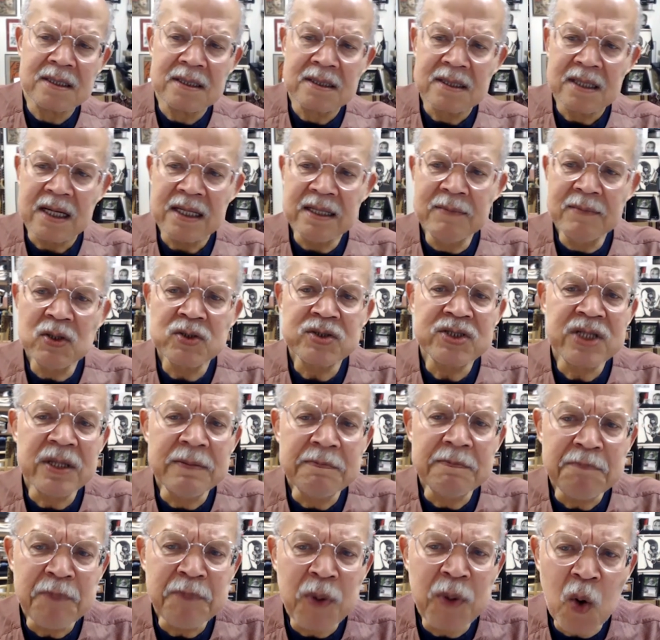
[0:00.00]
in the most
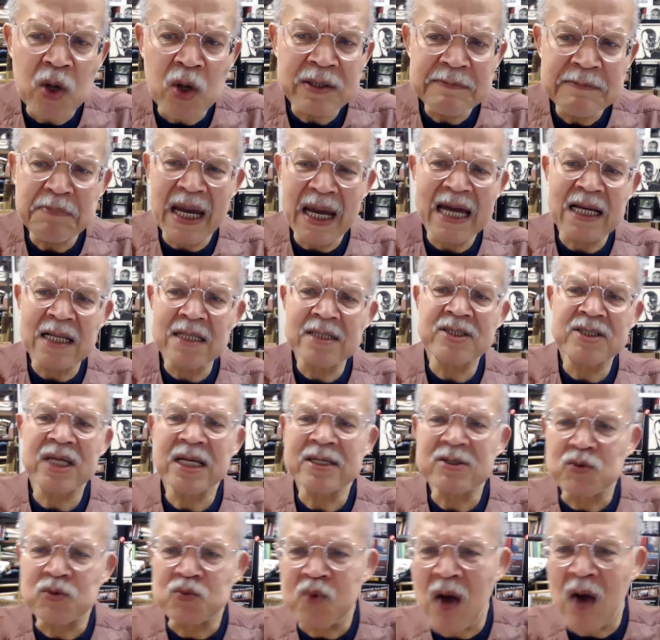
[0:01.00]
important battle
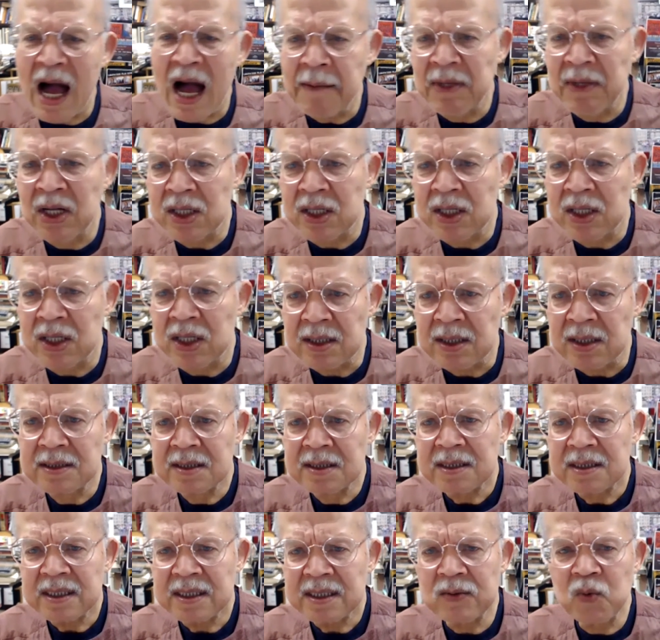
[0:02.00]
since Rommel
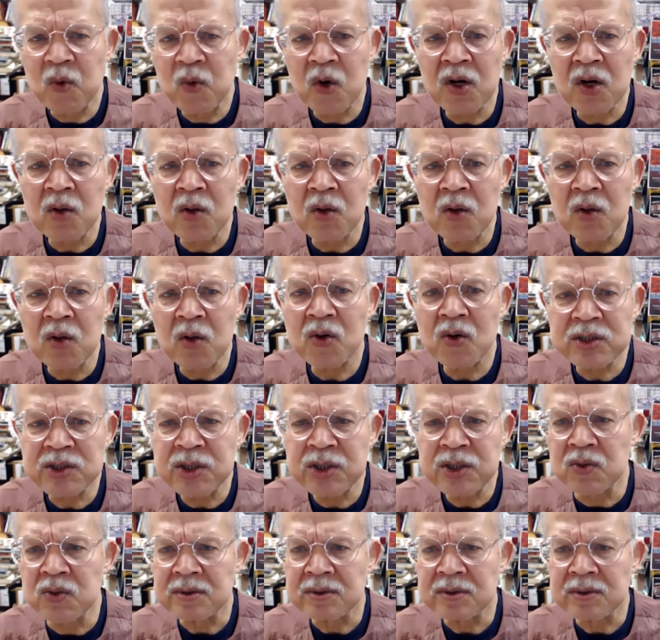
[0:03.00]
in World War II.